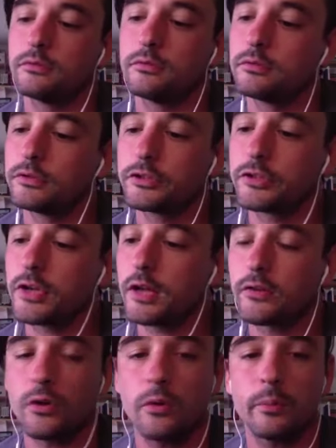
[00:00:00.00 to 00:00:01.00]
shot
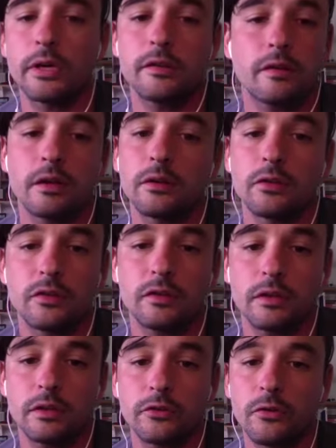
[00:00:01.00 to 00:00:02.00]
so many things
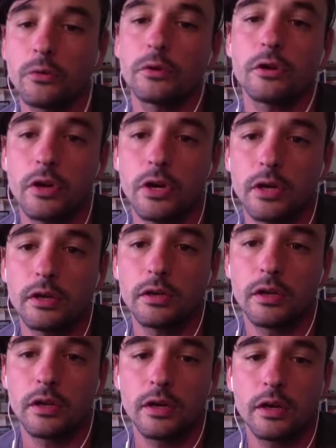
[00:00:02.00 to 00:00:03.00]
and he's so good
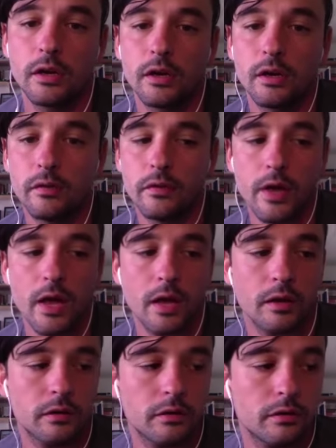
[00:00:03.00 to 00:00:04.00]

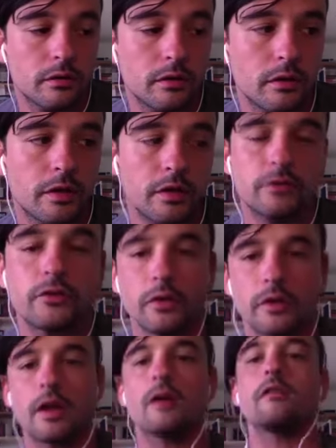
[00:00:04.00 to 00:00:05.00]
that he took
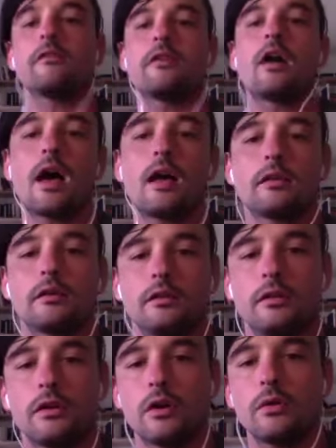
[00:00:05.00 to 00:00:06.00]
care of that.
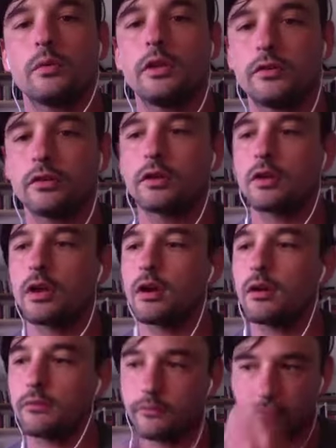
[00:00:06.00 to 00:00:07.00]
You know, he took care
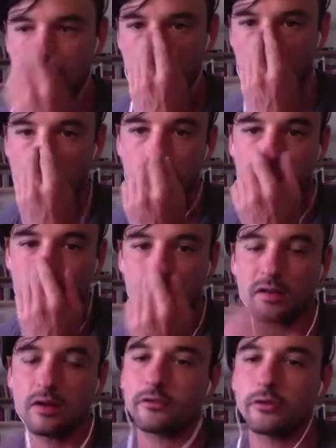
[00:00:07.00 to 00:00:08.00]
of a lot of that
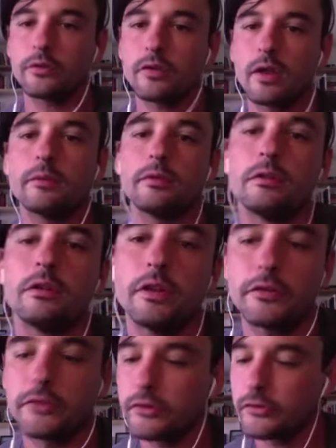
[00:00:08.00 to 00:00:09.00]
stuff. So it's like
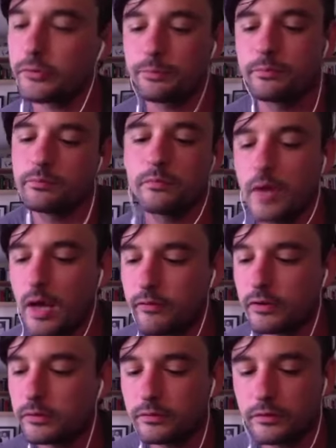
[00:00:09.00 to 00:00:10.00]
it's just
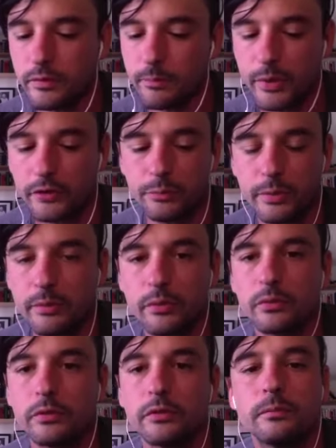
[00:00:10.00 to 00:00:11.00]
having the best
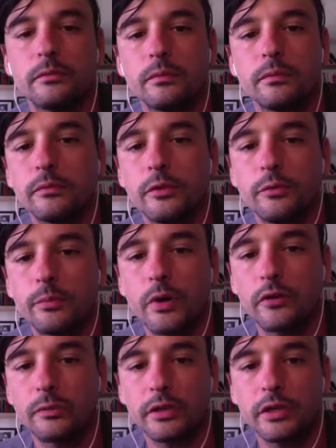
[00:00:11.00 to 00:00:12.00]
people you you
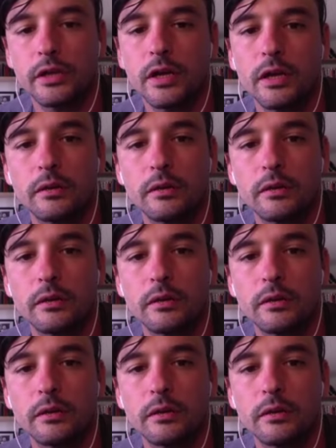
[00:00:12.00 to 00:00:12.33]
possibly get.